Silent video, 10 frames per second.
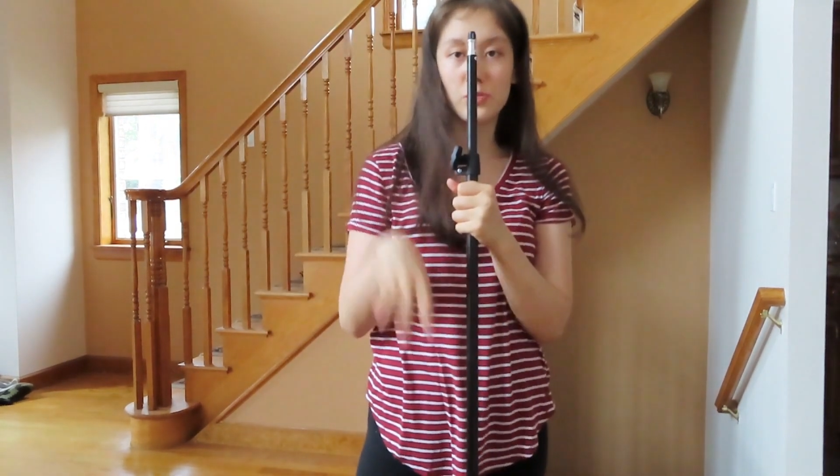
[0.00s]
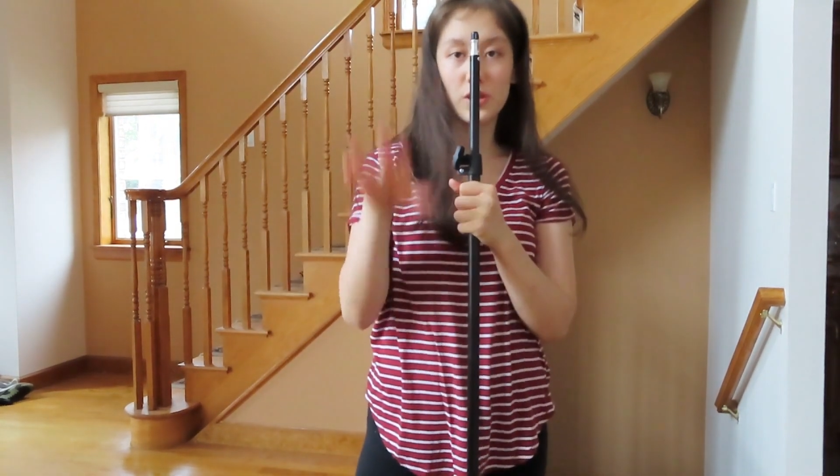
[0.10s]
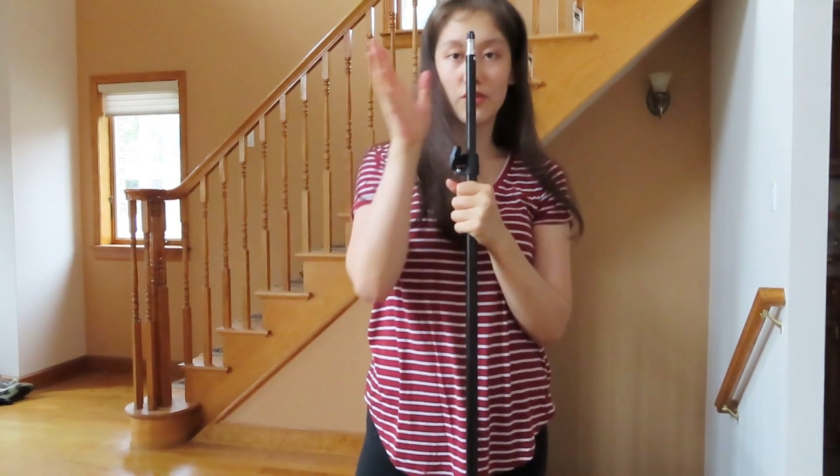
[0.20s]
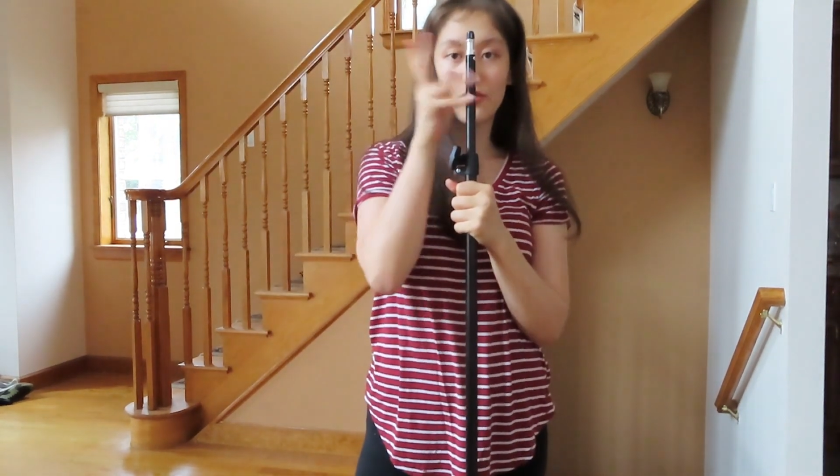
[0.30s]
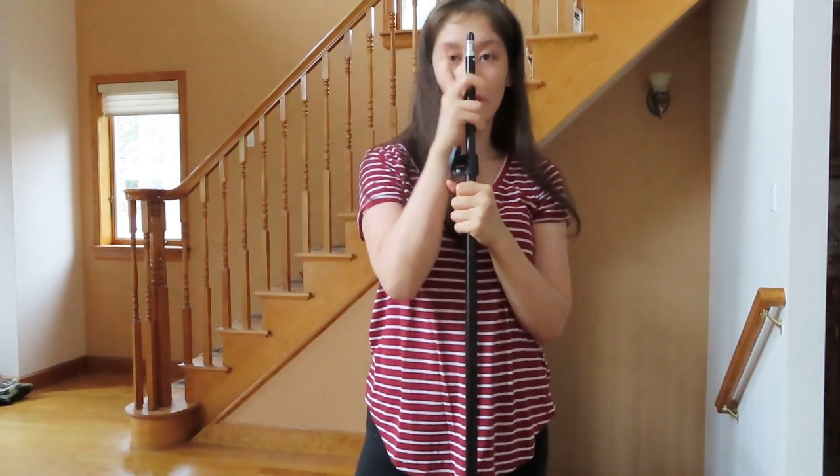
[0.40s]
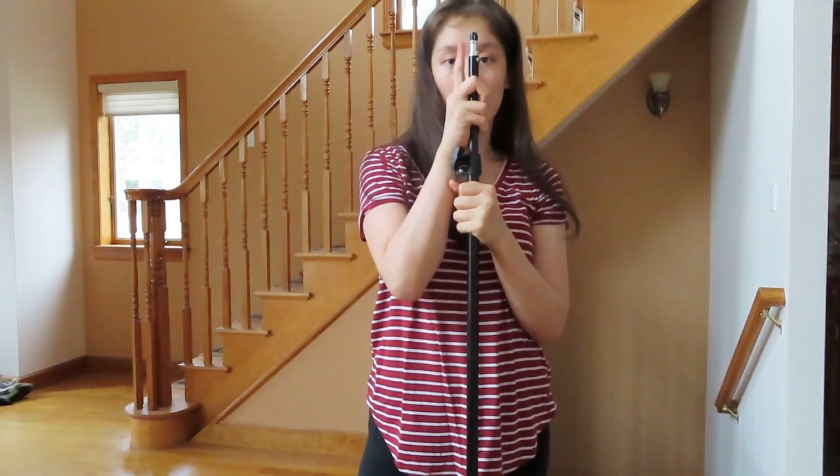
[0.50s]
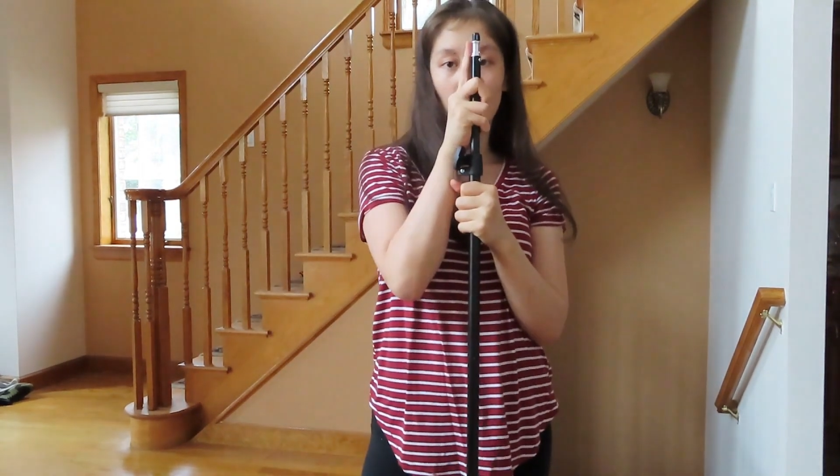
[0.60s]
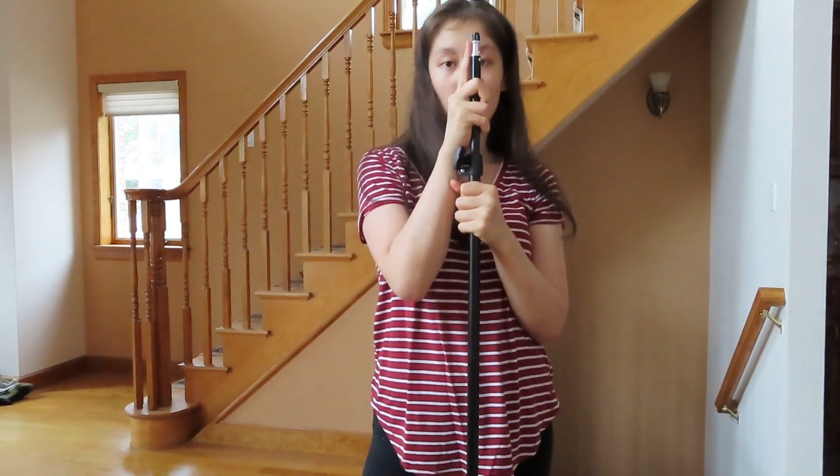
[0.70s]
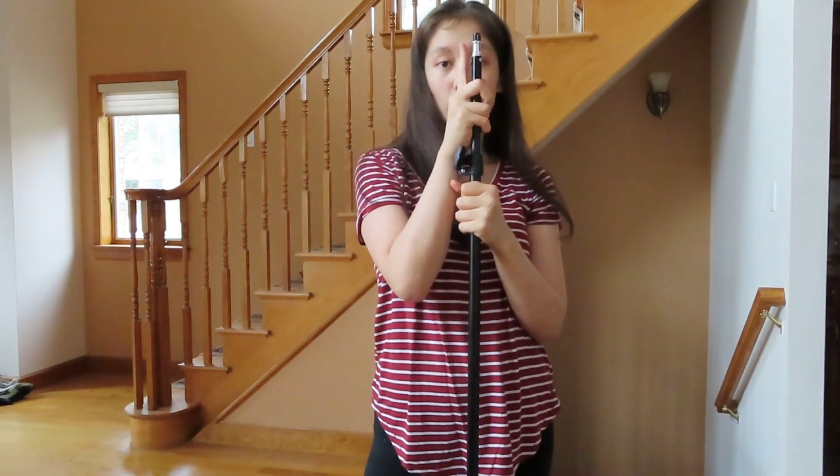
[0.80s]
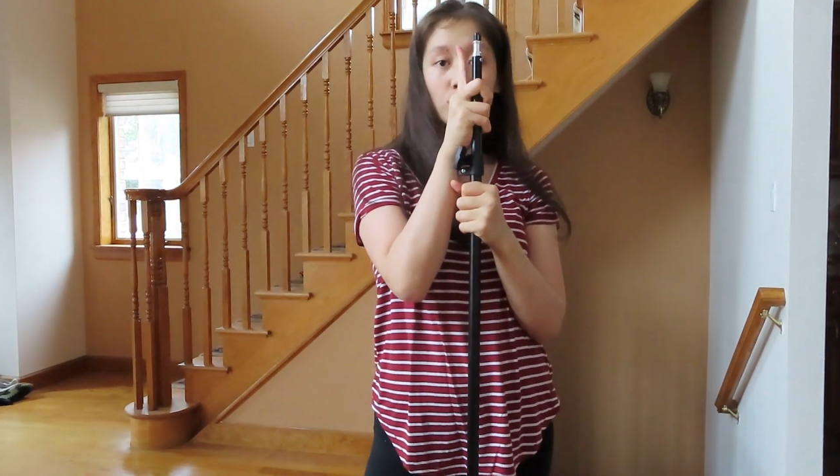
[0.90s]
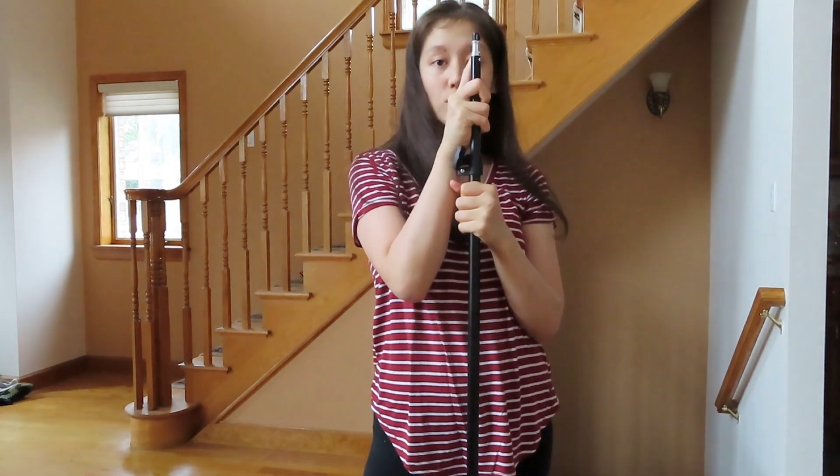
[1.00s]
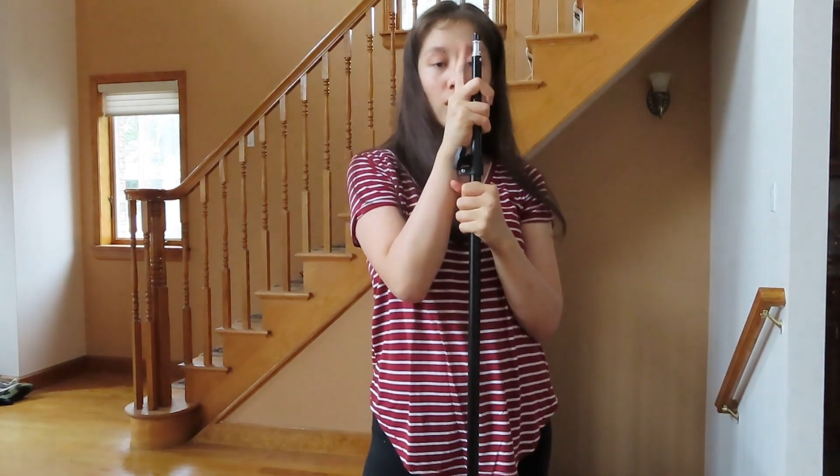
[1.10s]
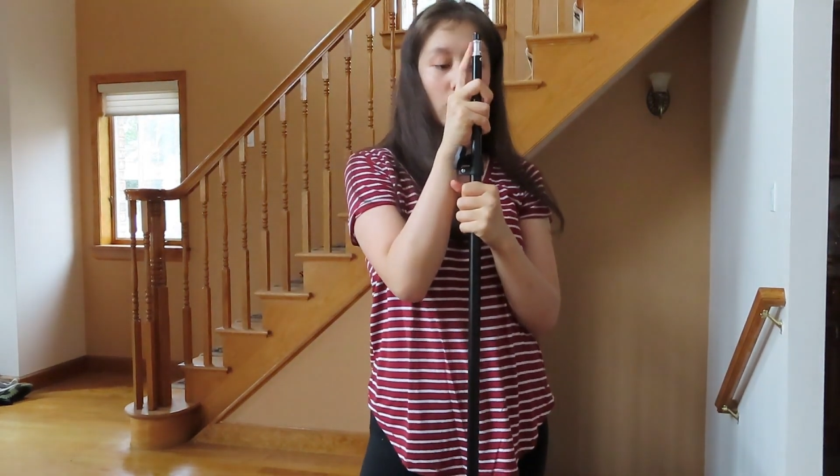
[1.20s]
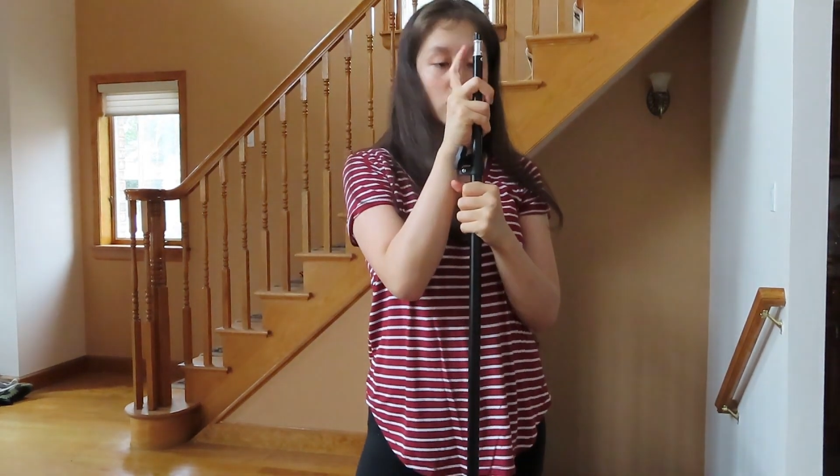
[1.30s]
to be in frame.